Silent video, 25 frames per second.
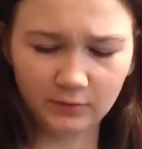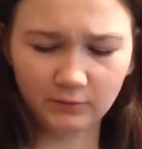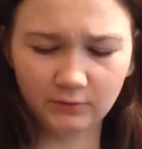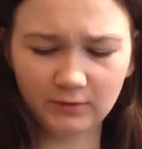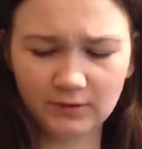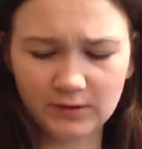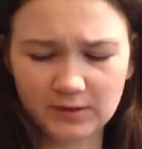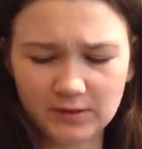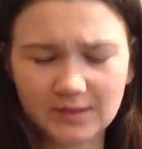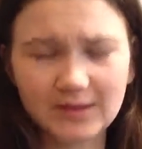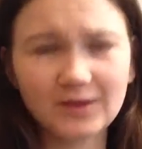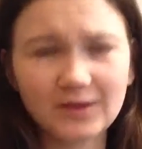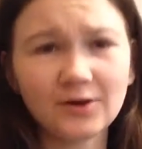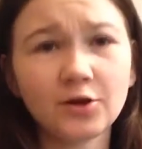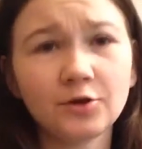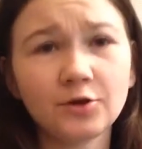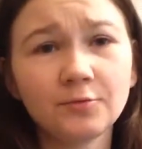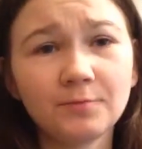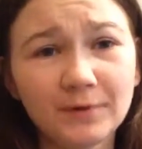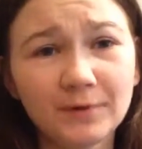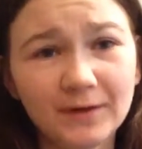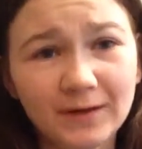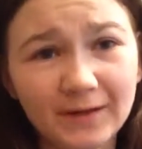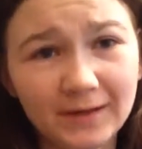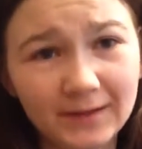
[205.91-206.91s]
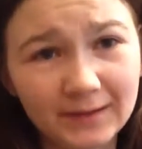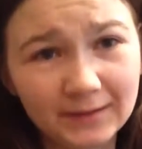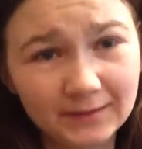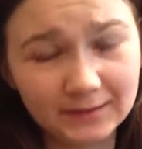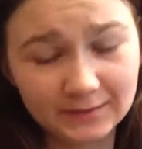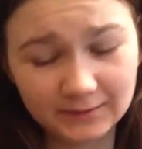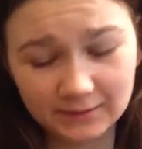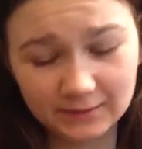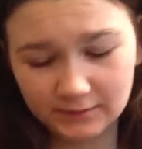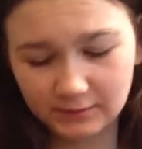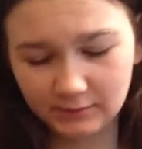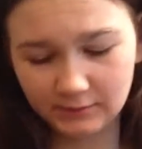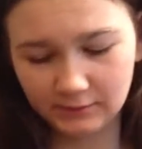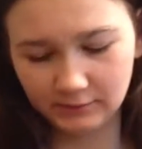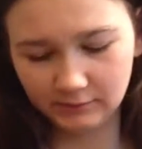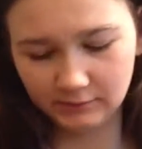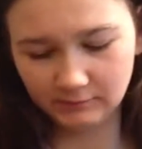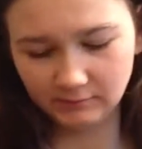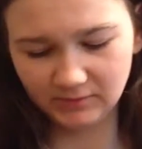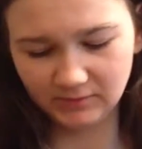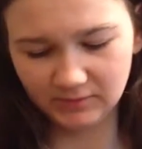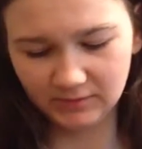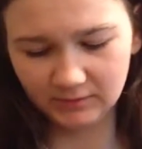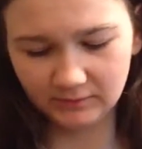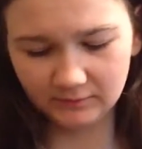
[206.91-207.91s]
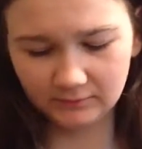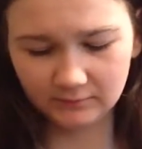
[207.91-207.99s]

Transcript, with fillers: When we can open it, see.